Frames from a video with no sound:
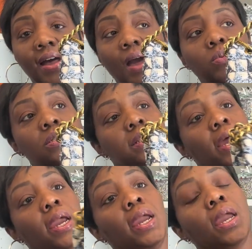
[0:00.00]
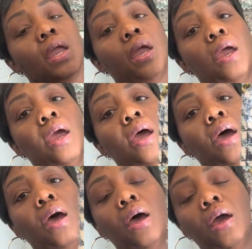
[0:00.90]
I was like,
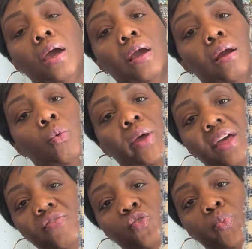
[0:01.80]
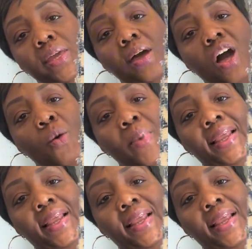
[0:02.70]
girl, where have you been all my